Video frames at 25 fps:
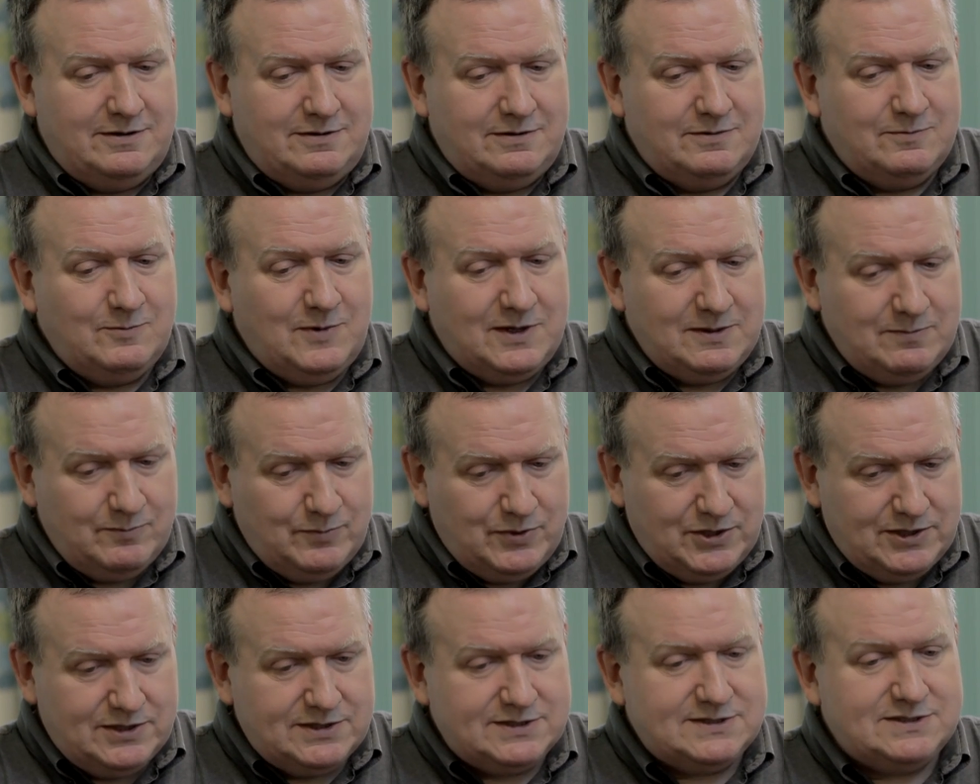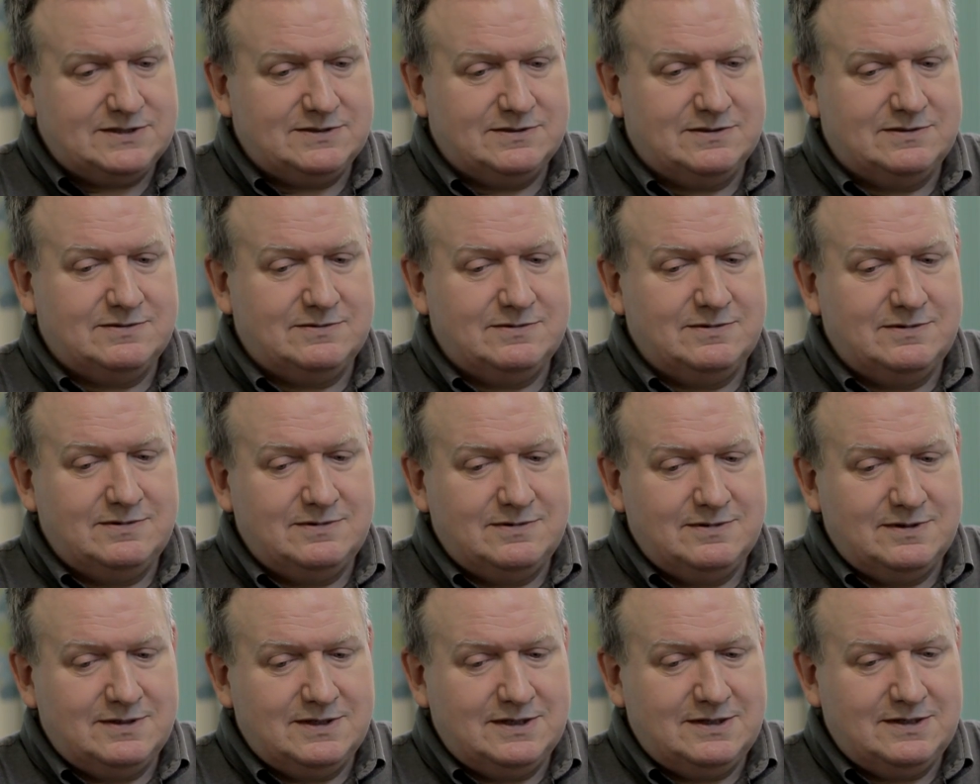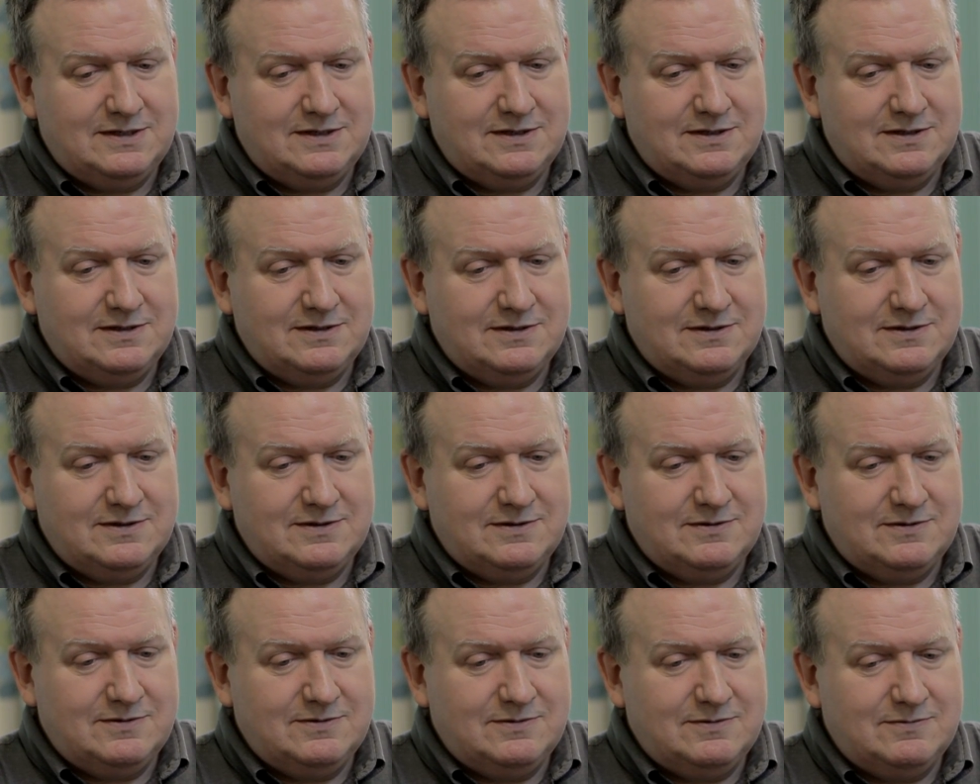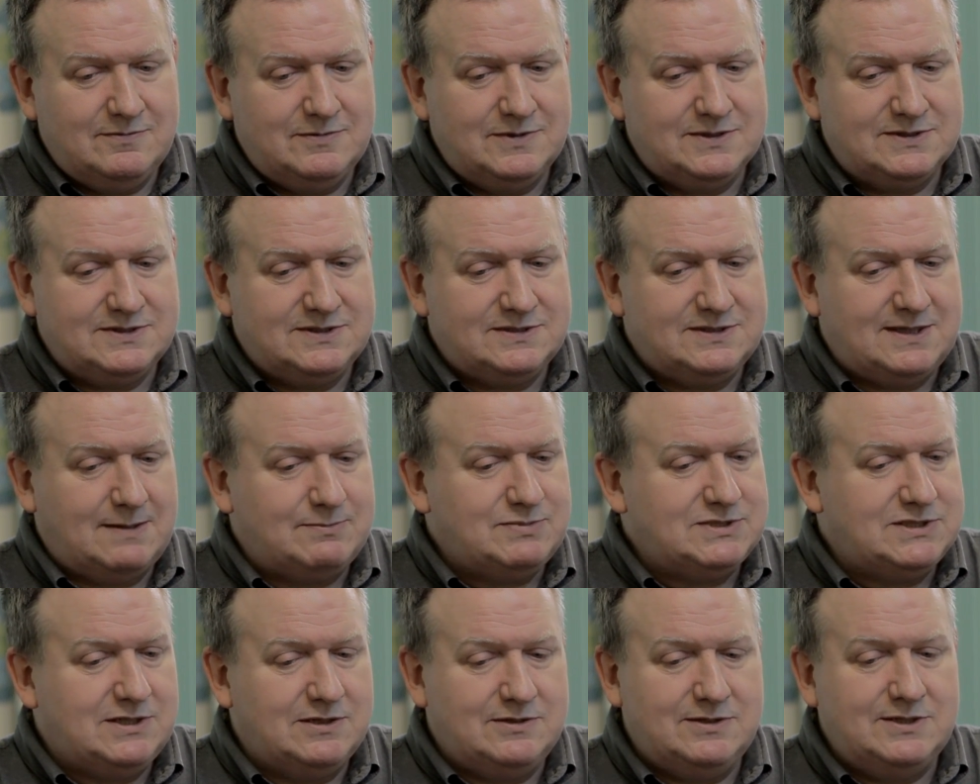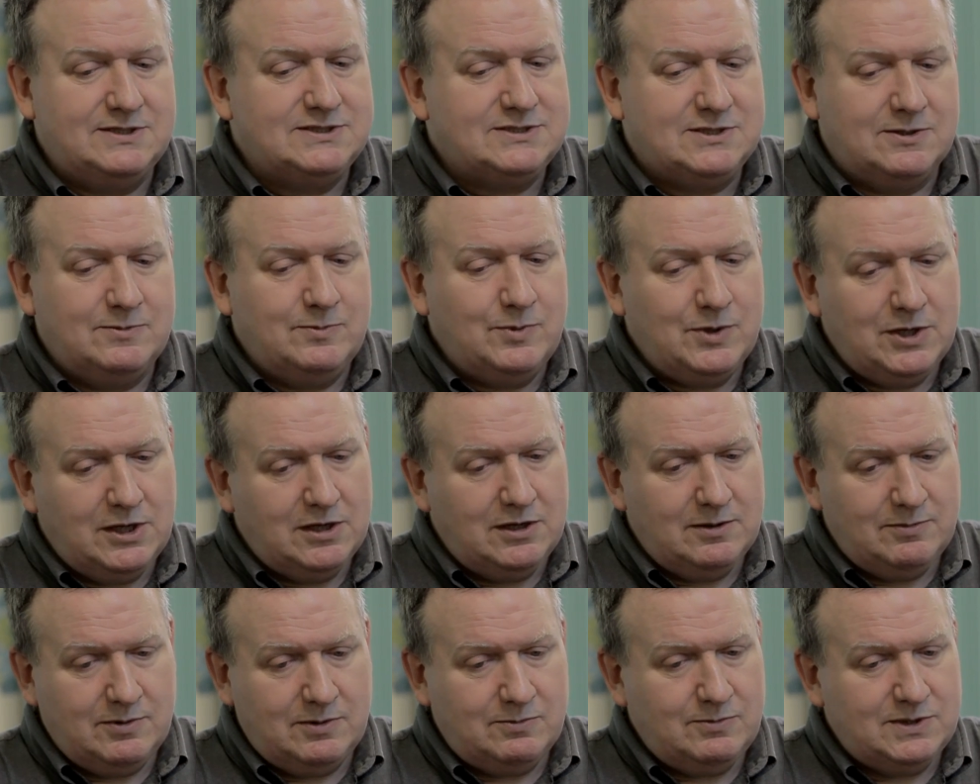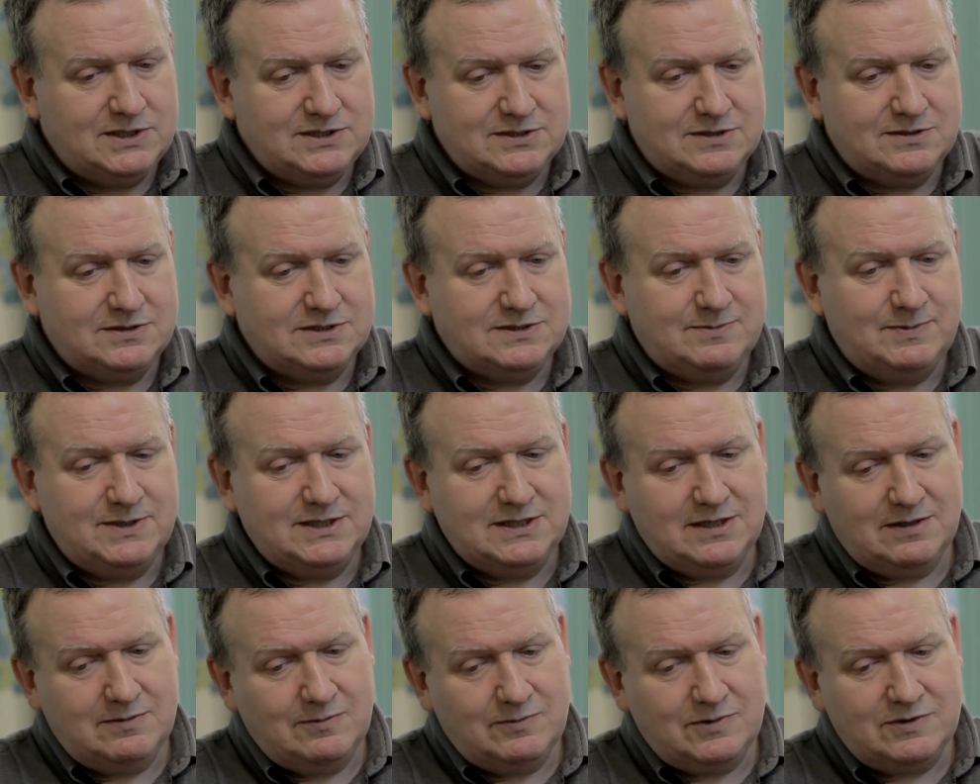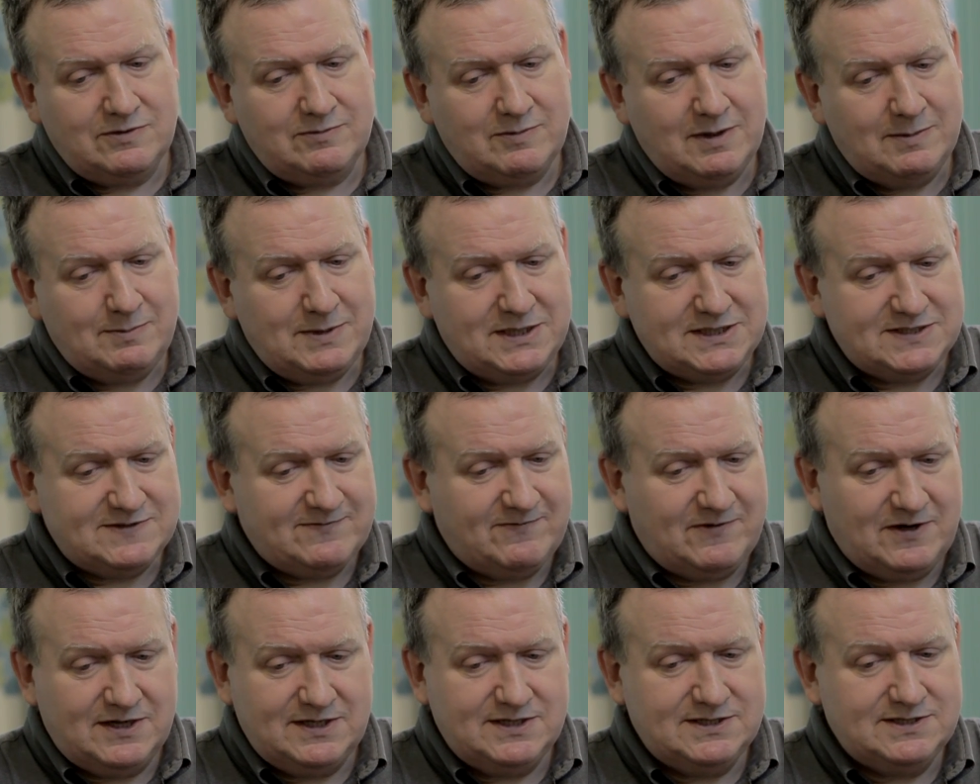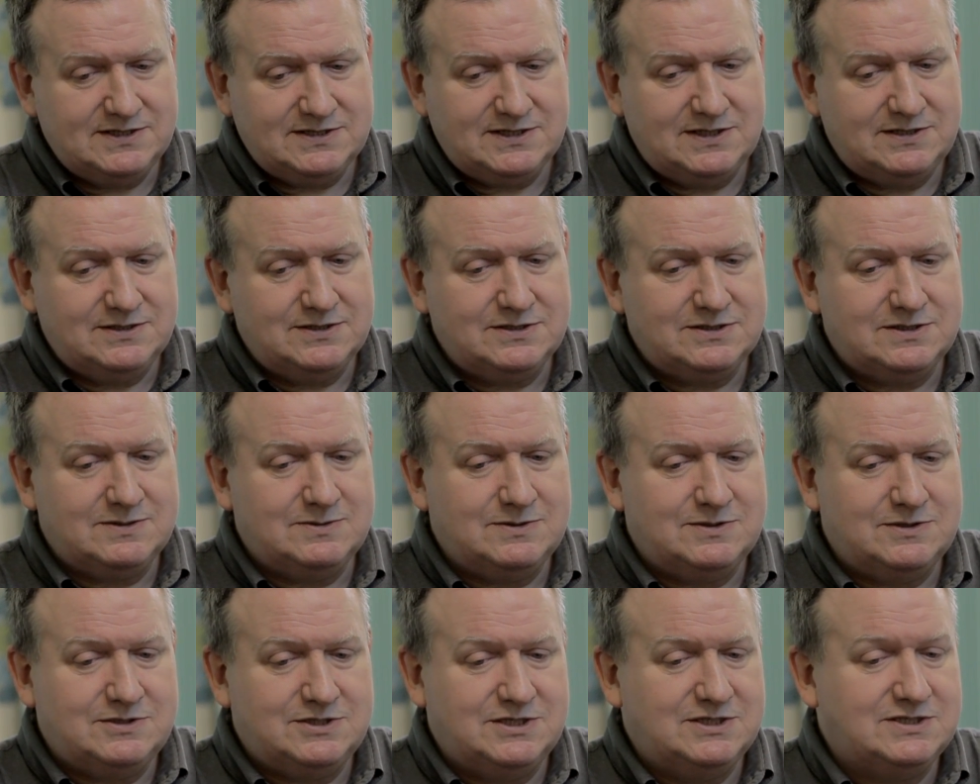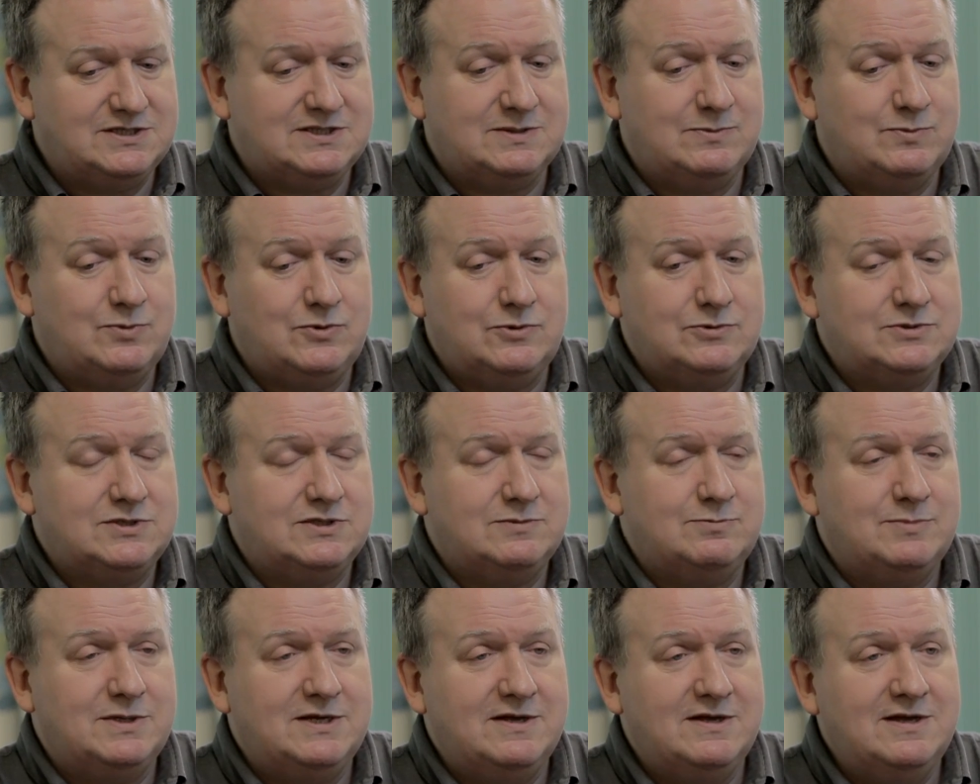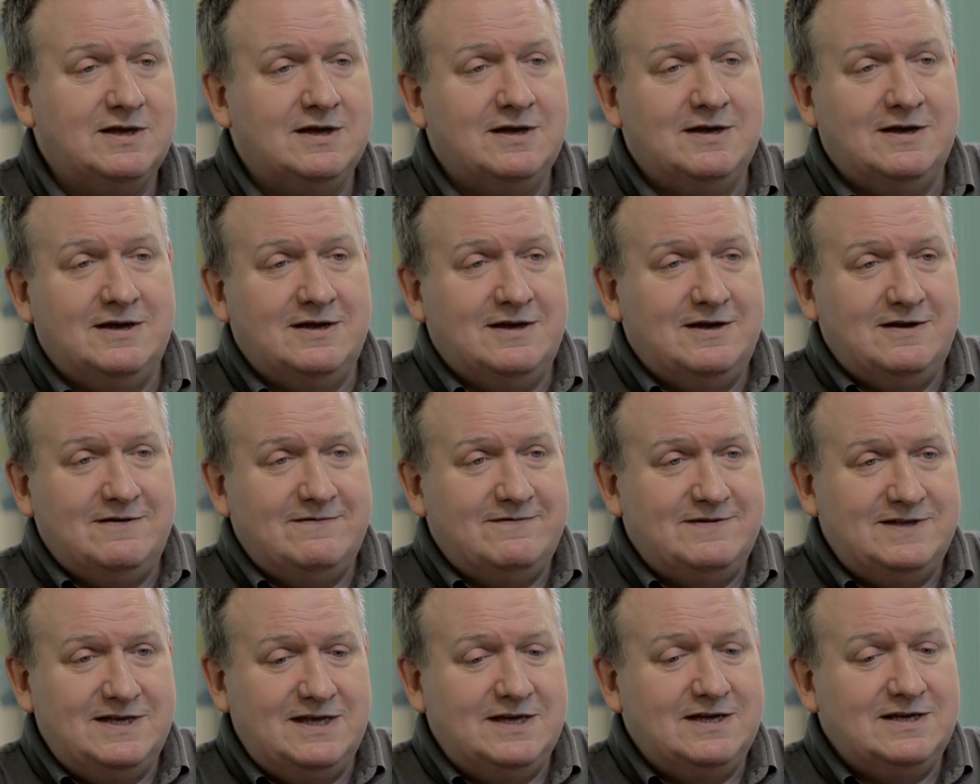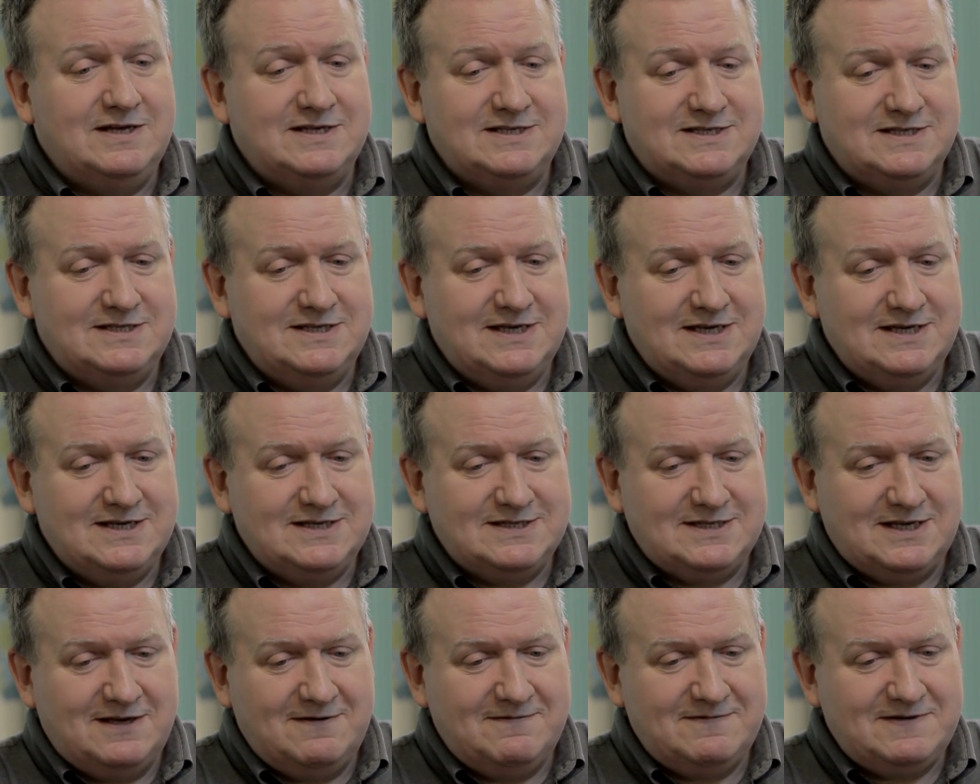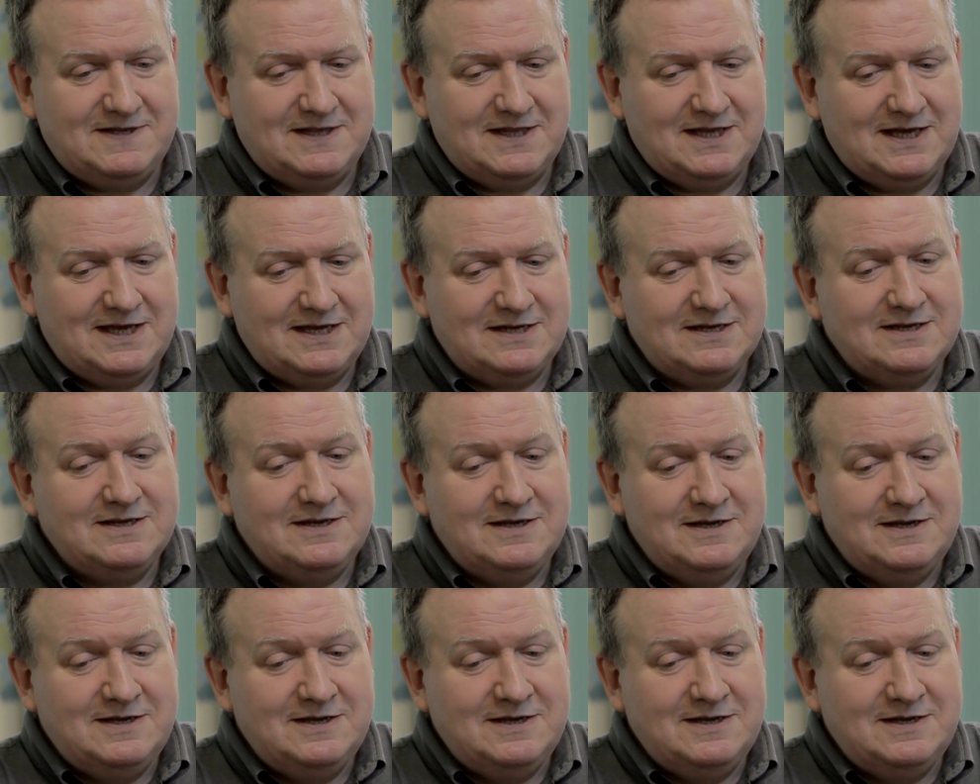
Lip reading: One person was absolutely superb and went on to become one of my best friends, and she supported me for years and years after that.